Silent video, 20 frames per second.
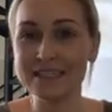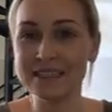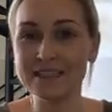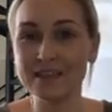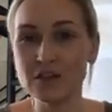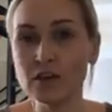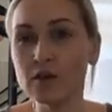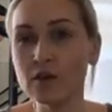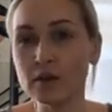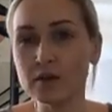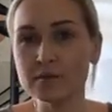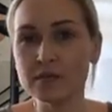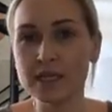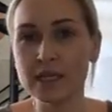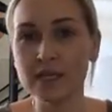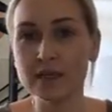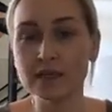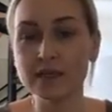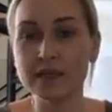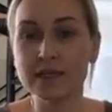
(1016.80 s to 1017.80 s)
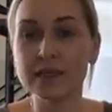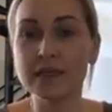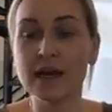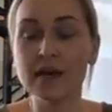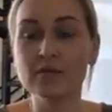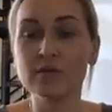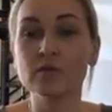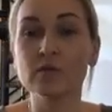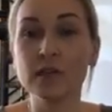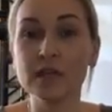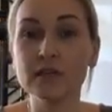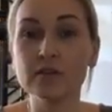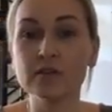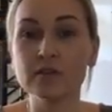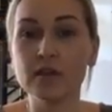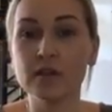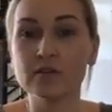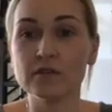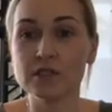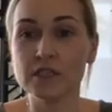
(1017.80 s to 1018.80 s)
You know what I'm saying? Like, have a regular
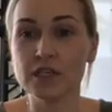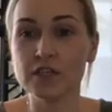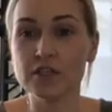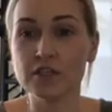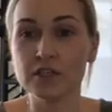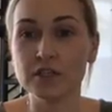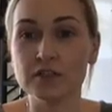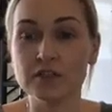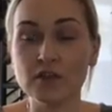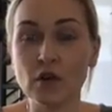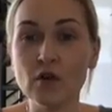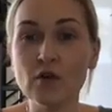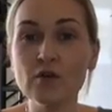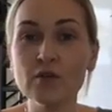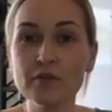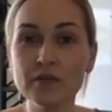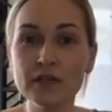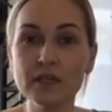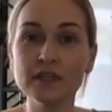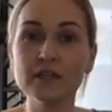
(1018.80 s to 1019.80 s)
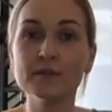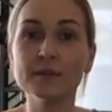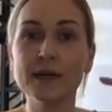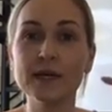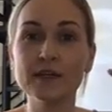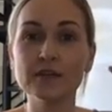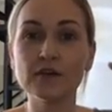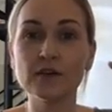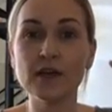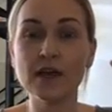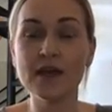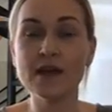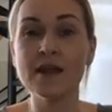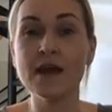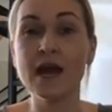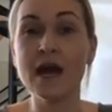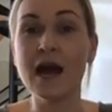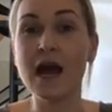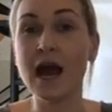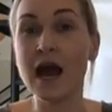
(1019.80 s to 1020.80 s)
conversation. Don't think in the back of your head,
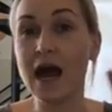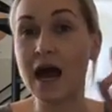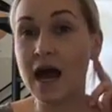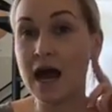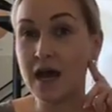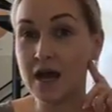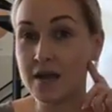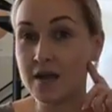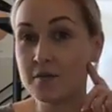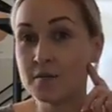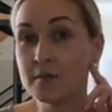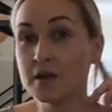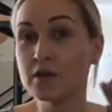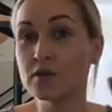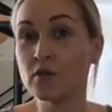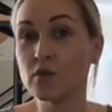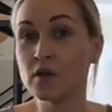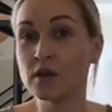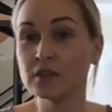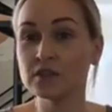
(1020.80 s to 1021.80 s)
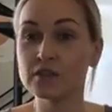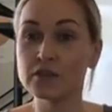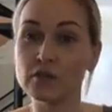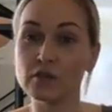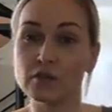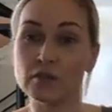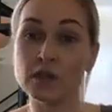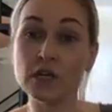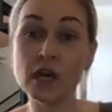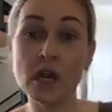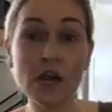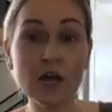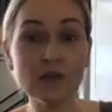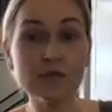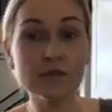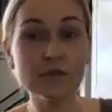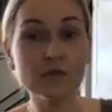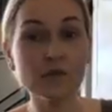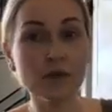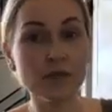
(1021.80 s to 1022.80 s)
I'm going to go to
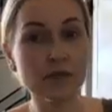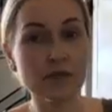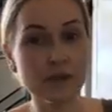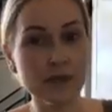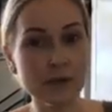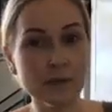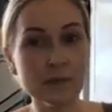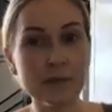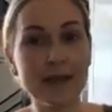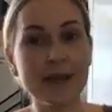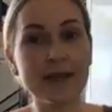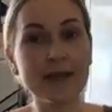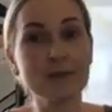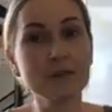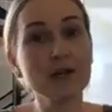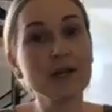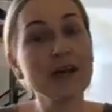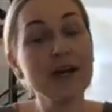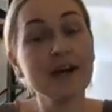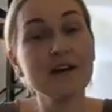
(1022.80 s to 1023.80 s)
coffee with them and I'm going to